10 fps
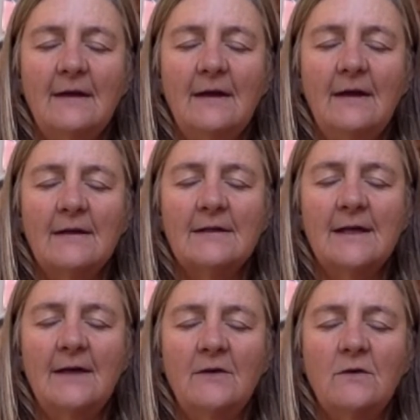
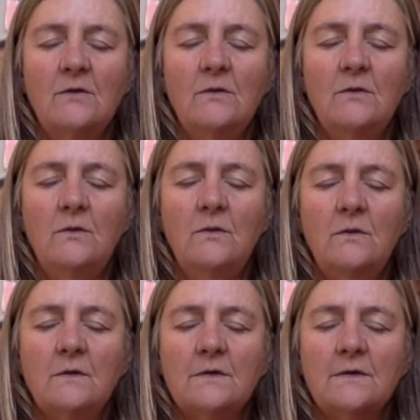Exhale,
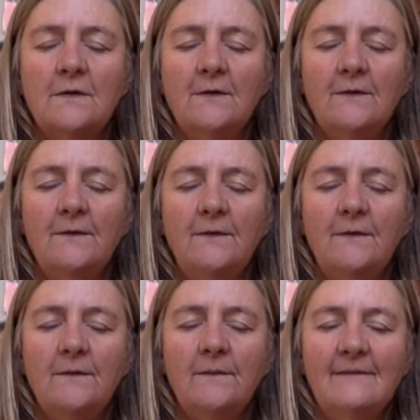cool, soft,
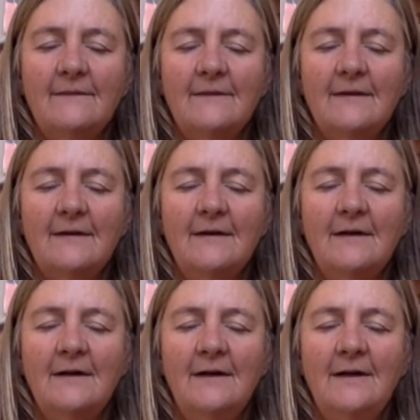
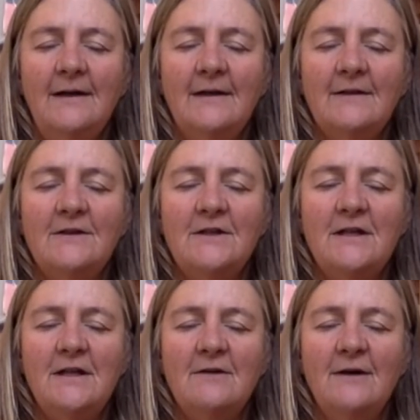guiding the
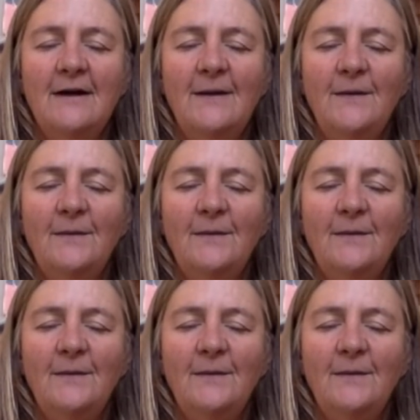qi around the